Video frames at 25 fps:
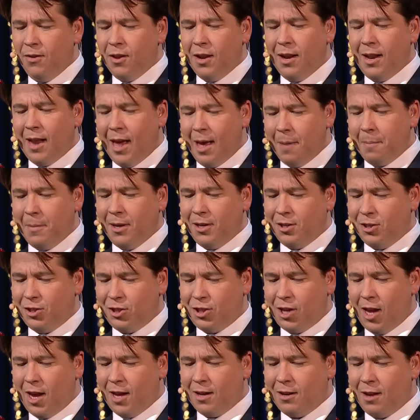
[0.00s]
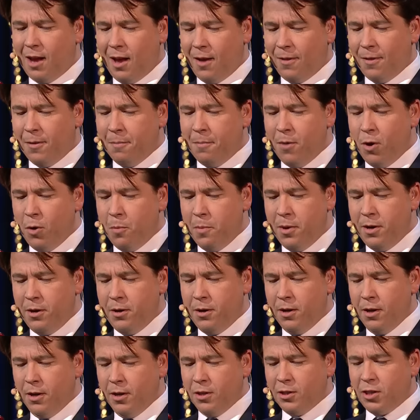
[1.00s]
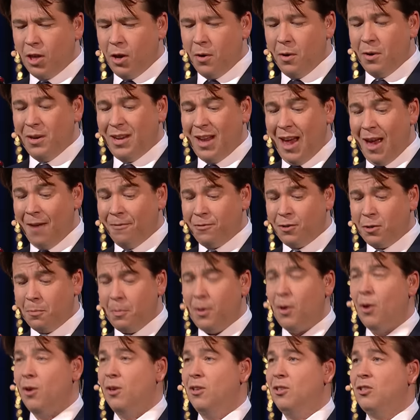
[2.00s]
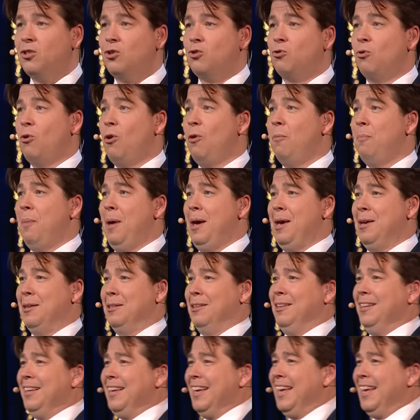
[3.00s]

the lambing shed at the moment, so it would have to be on a straw bale.